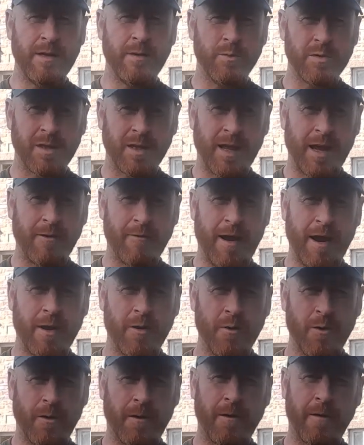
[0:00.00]
It was a lake
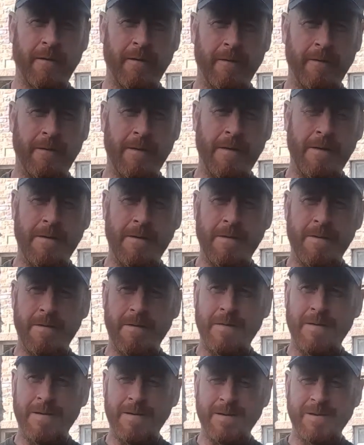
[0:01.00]
record,
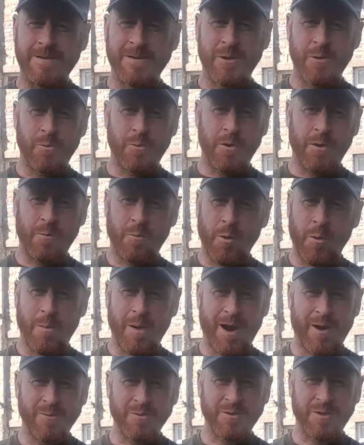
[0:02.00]
so it would have put
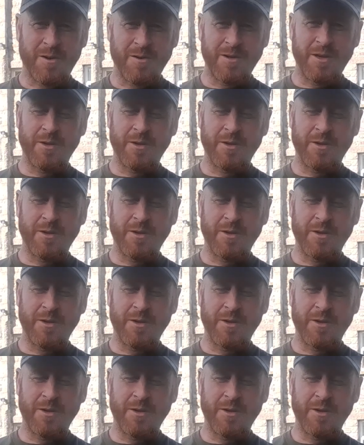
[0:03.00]
pounds on.